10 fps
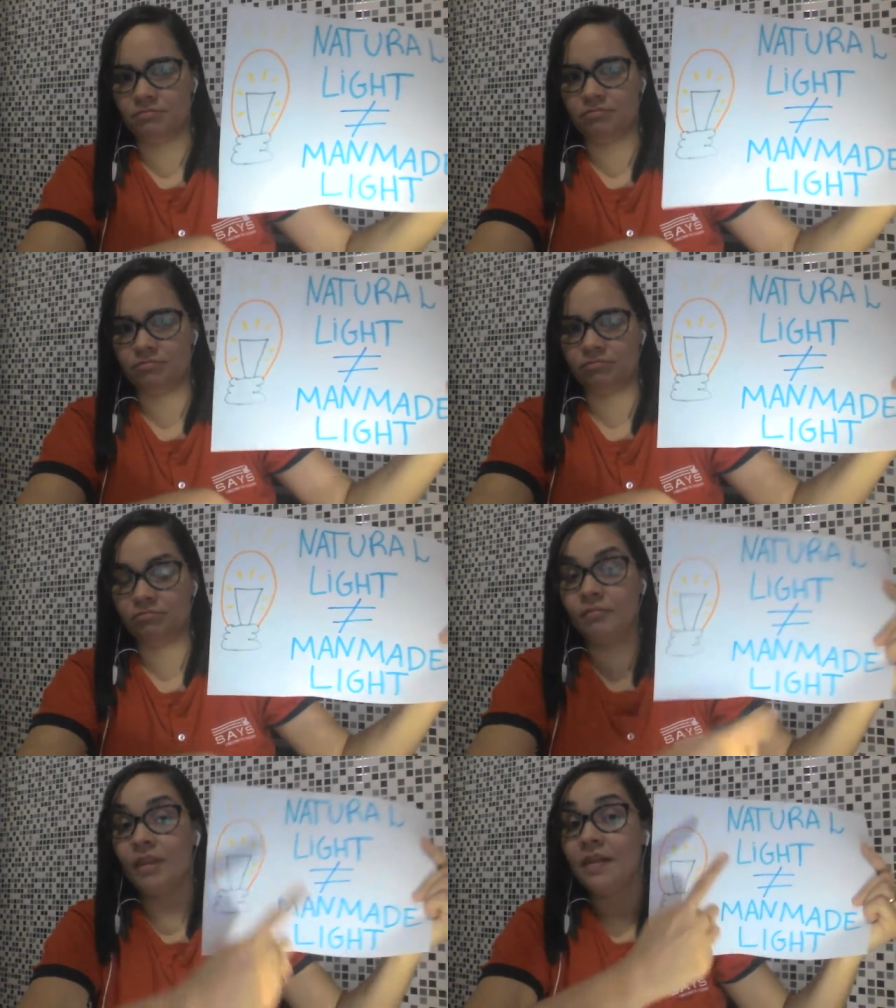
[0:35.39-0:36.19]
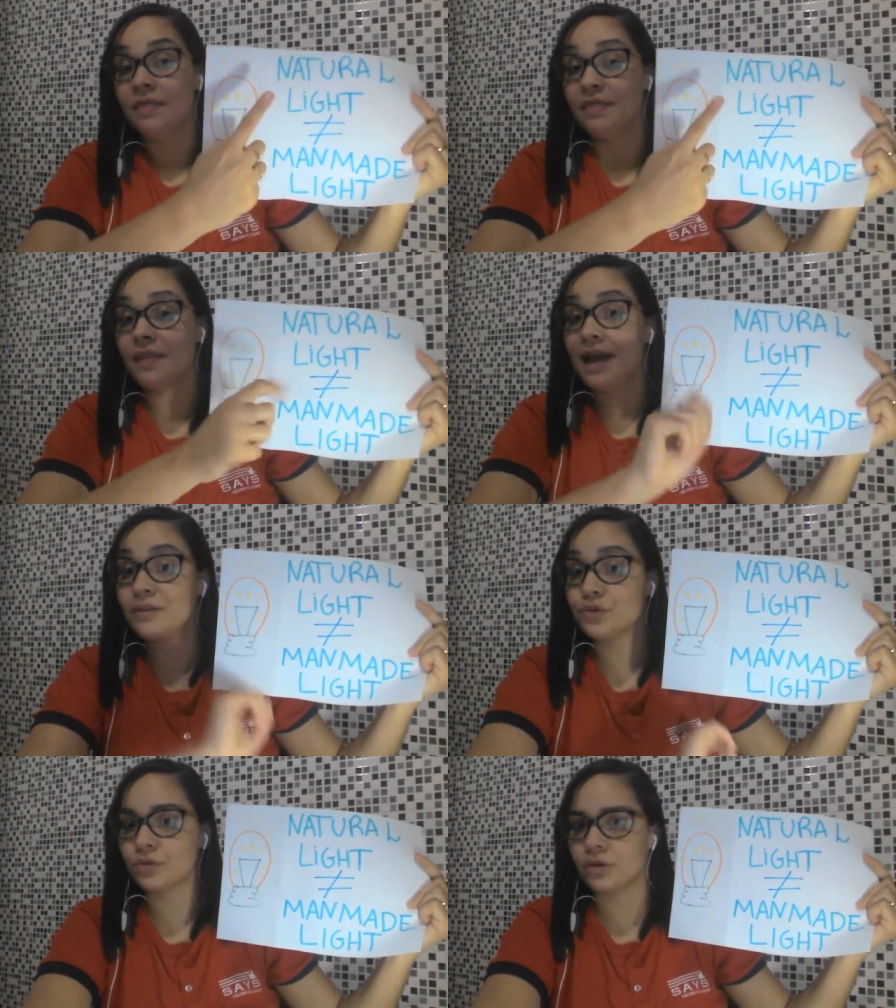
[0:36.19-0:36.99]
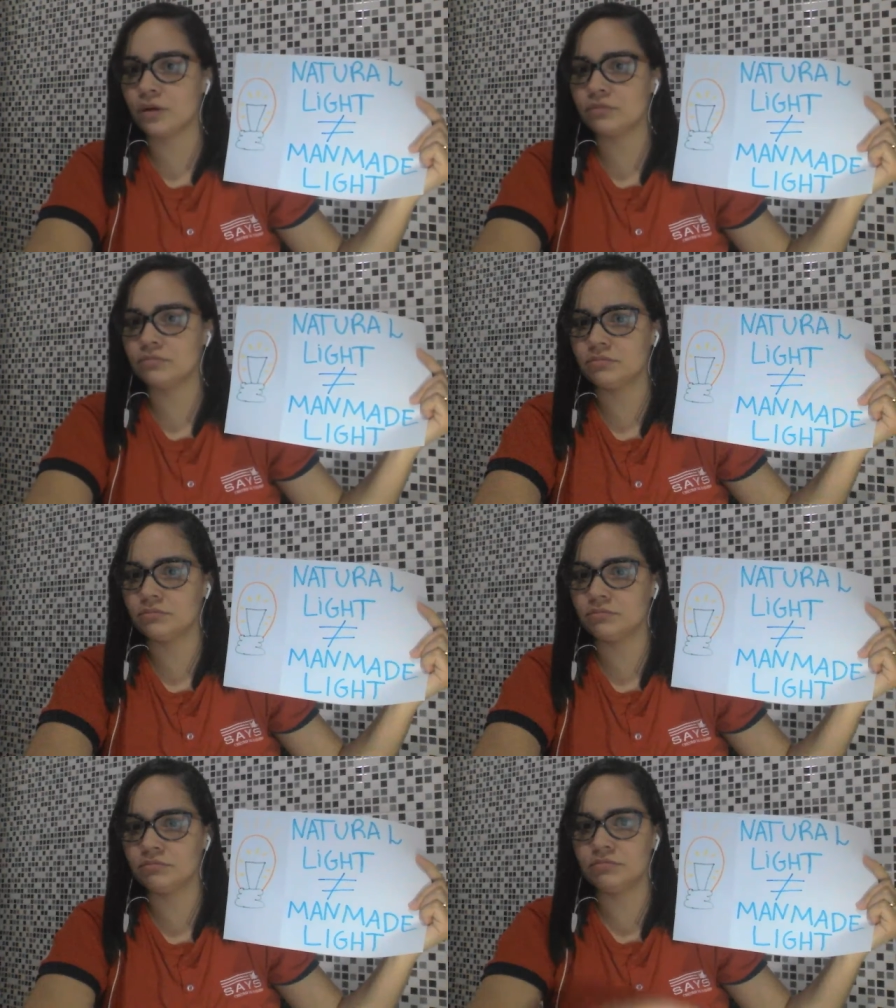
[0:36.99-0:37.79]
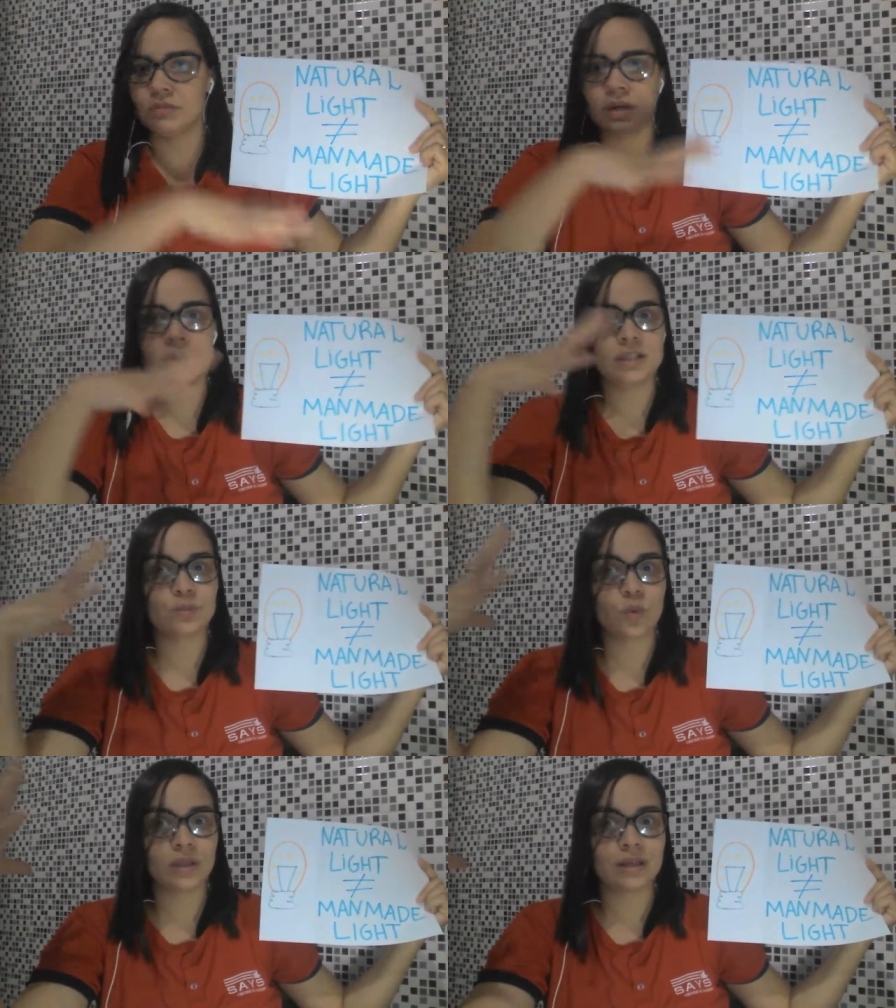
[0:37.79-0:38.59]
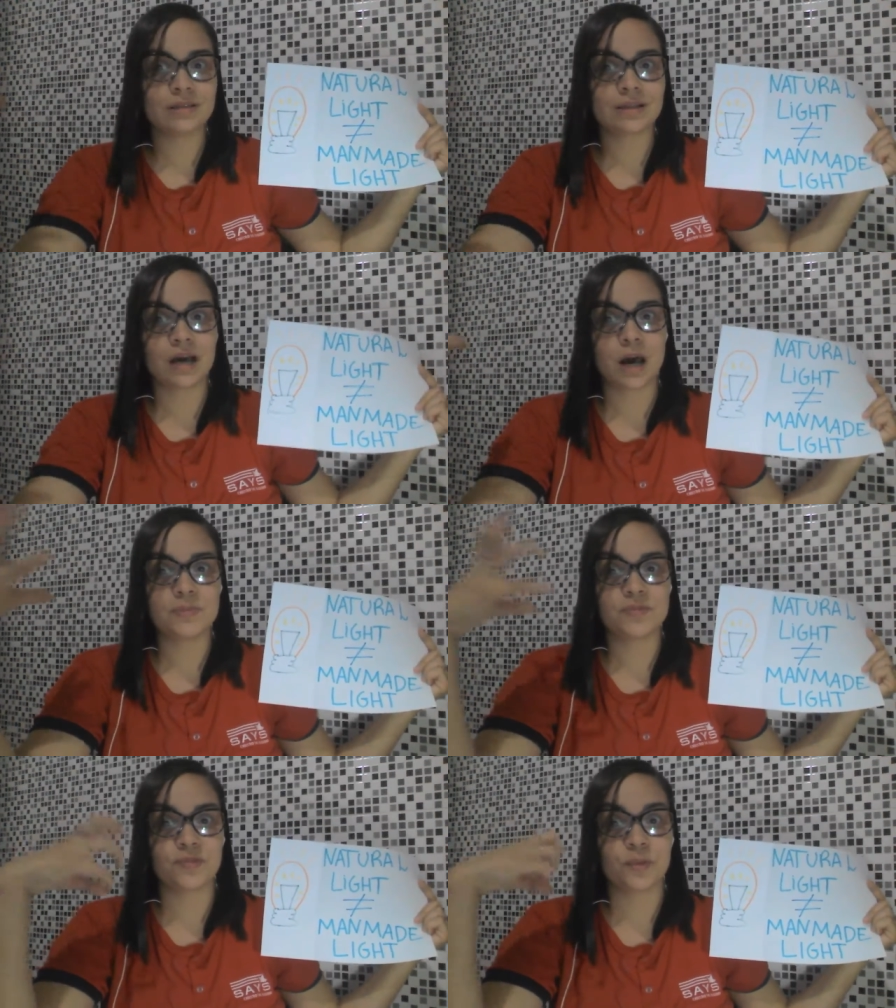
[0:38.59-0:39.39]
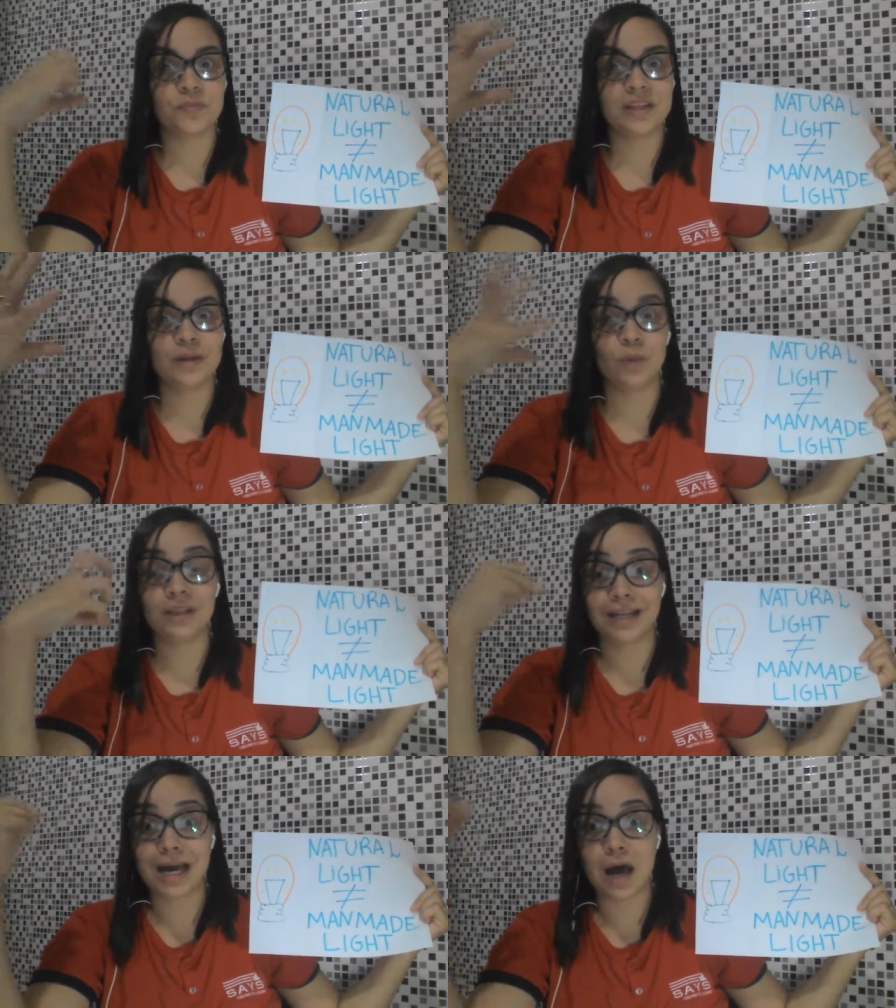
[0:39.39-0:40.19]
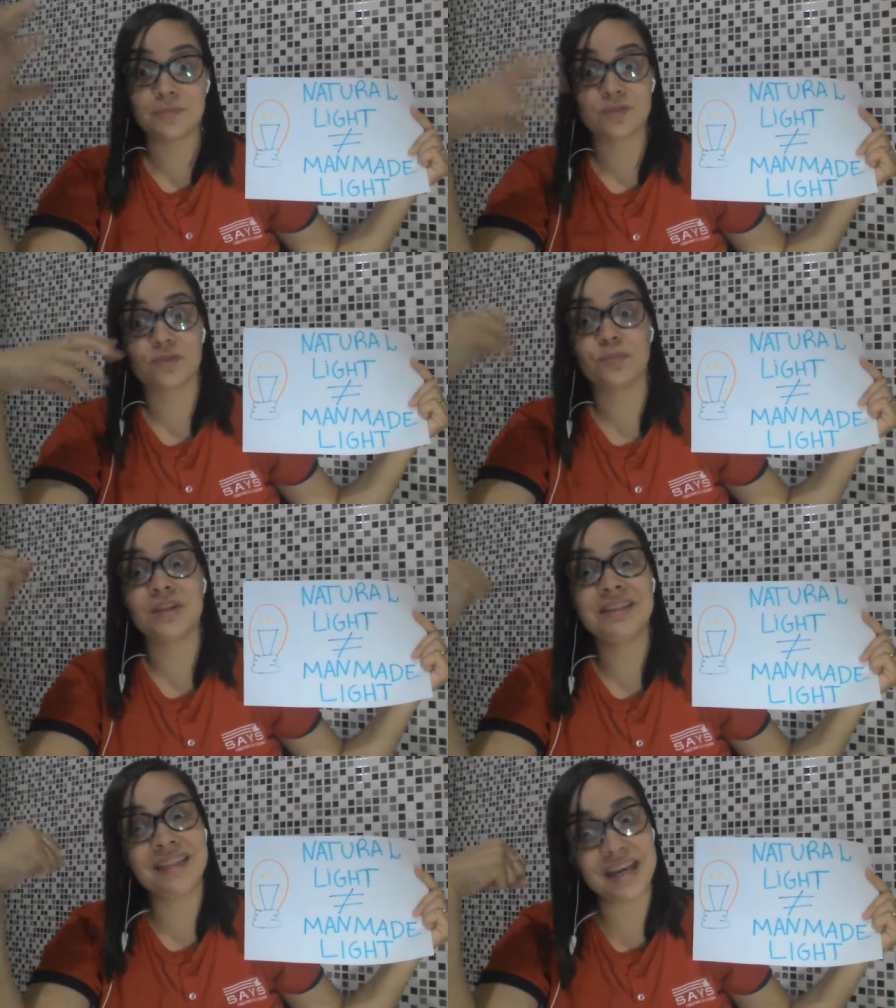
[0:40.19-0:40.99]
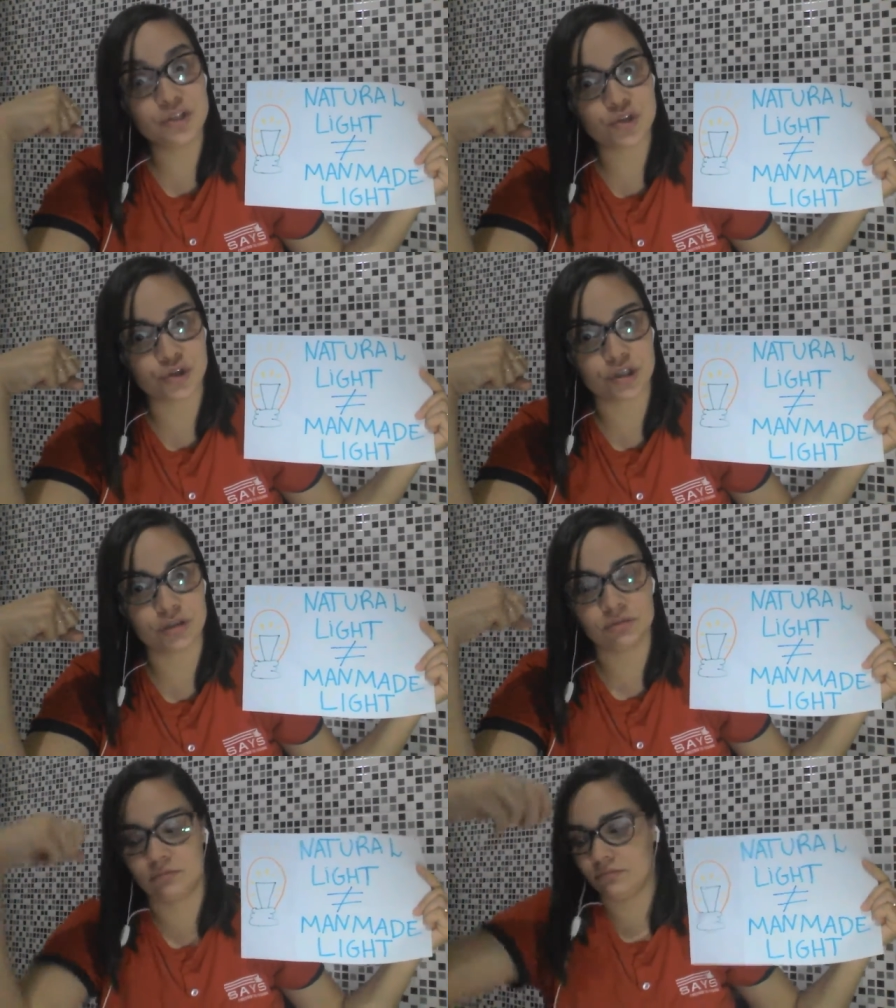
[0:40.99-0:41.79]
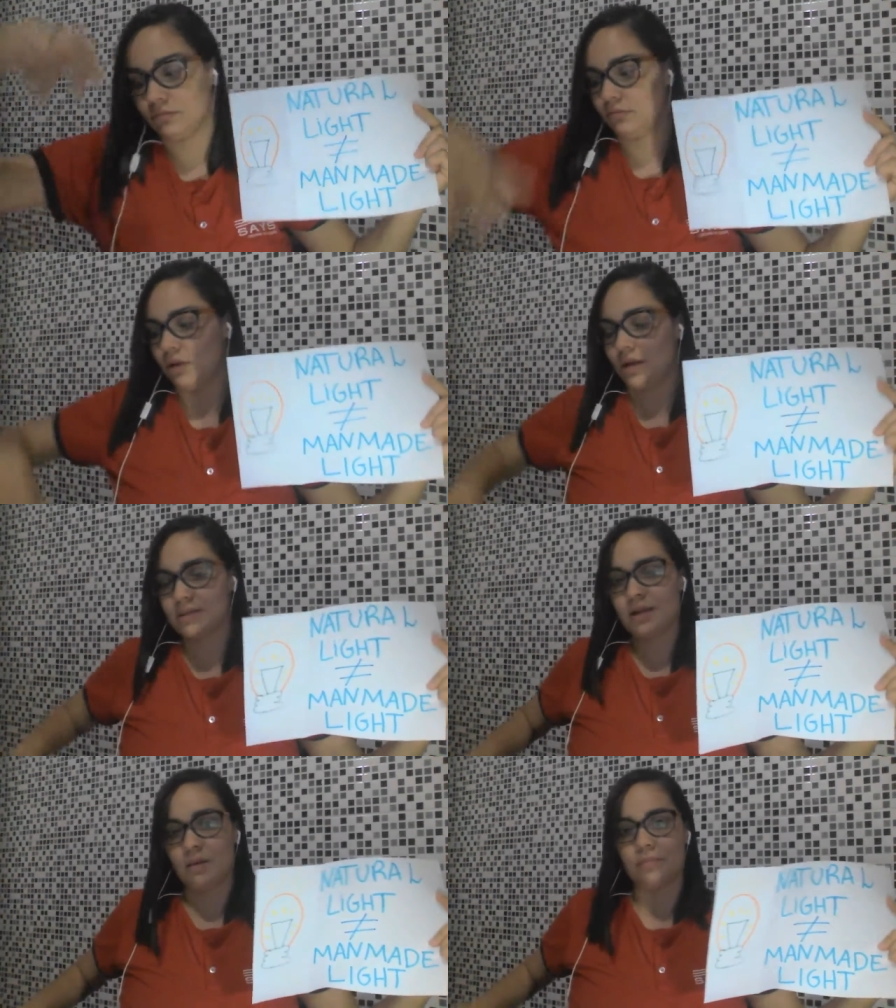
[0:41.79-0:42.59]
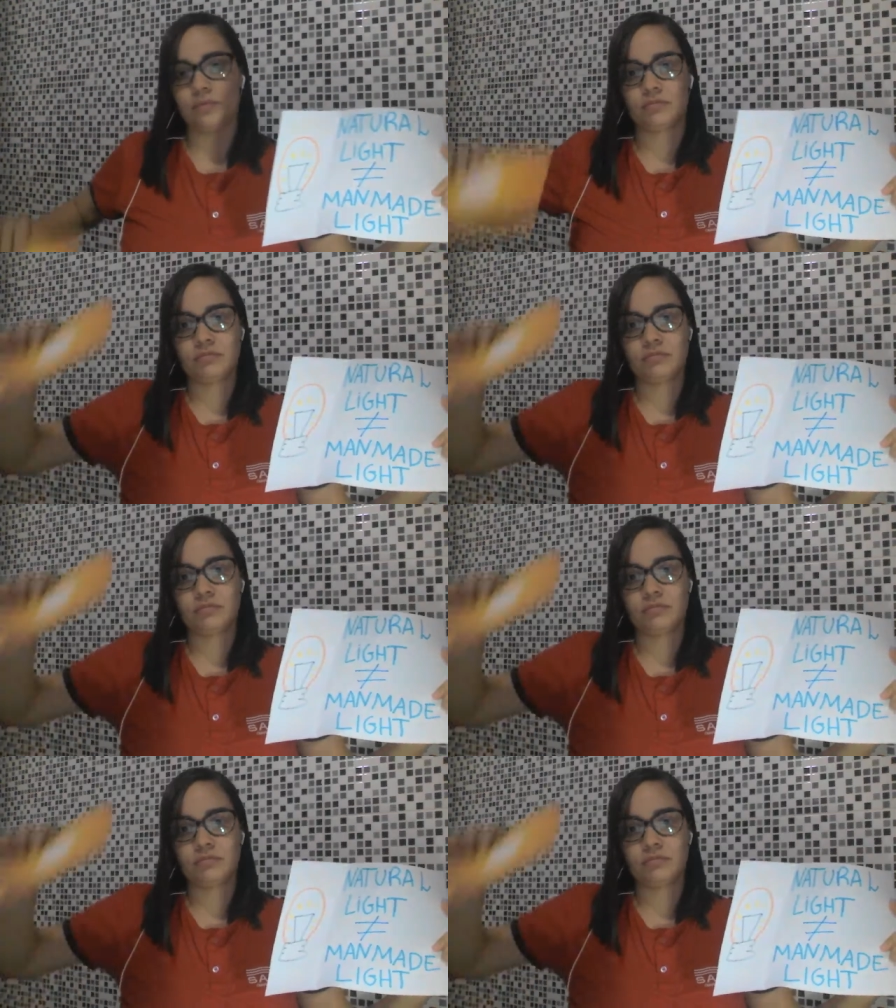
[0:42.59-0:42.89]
Natural. It's what is come from the what comes from the nature. Example.